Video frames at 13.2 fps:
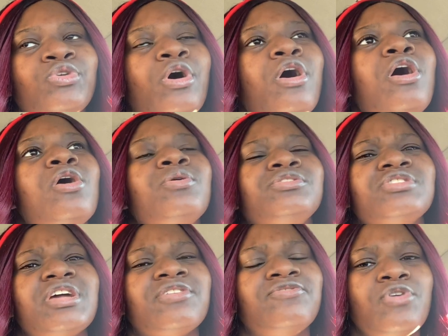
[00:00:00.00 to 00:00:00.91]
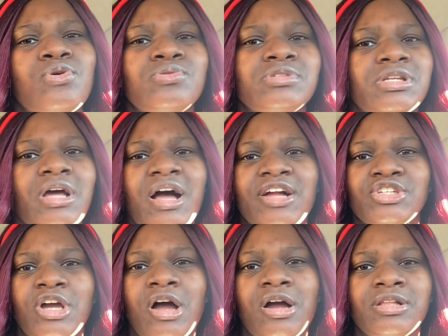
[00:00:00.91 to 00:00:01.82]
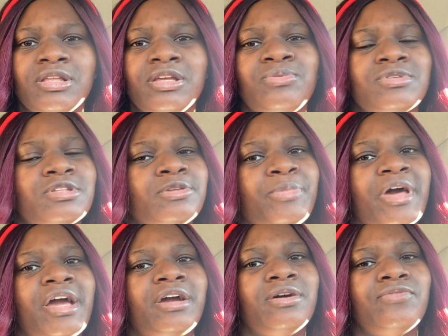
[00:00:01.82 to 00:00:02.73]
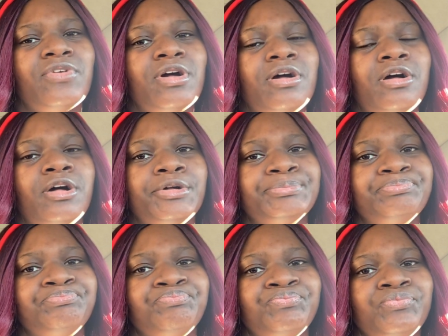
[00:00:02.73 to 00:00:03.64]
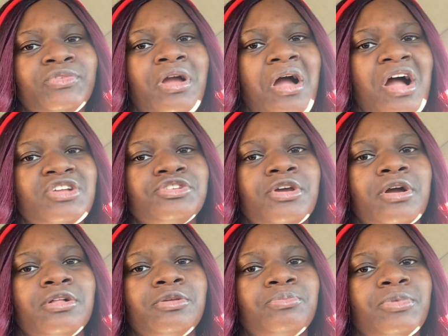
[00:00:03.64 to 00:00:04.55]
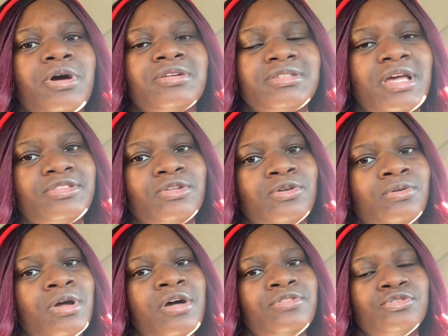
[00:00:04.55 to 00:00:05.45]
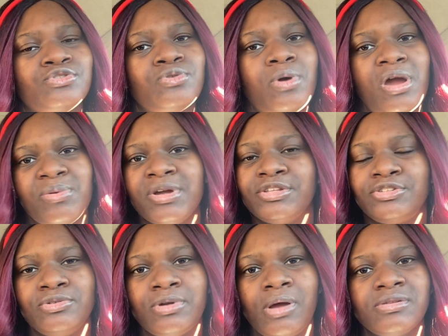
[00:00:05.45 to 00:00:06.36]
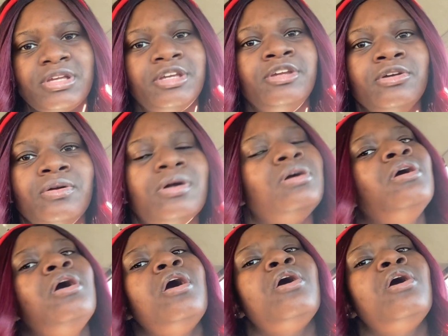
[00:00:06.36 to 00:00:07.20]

oh, it's like frozen hot chocolate. It was on the back of a, um, hot chocolate box at the other store I went to. And I was like, you know what?